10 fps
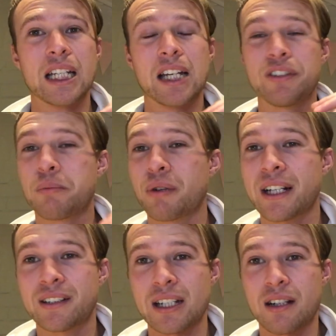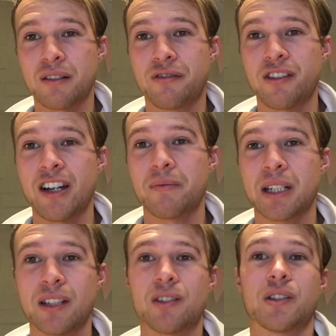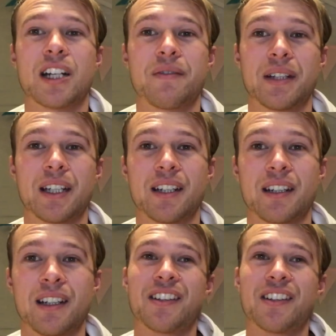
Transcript: If he breaks down in 5 minutes, you're coming in.